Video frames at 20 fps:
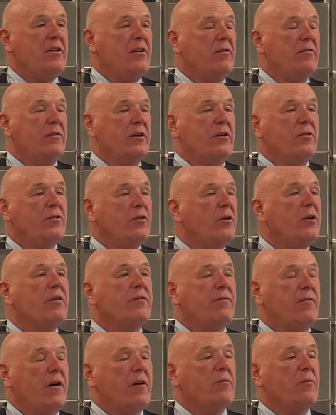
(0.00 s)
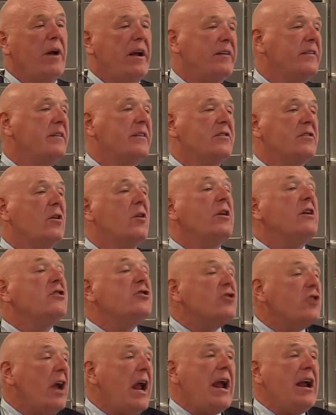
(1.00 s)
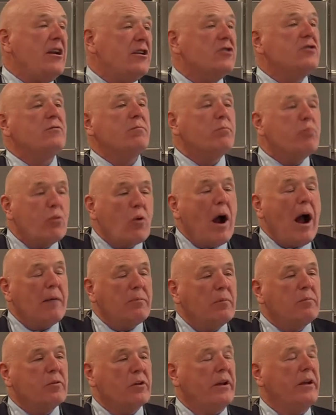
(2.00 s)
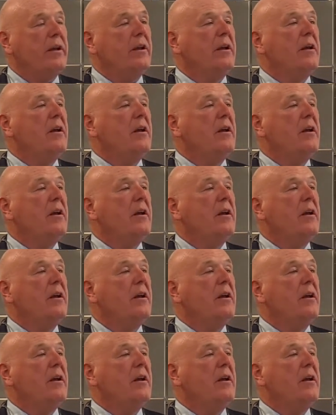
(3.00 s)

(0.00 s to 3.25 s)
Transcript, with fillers: your, do your fundraising is going to change, probably.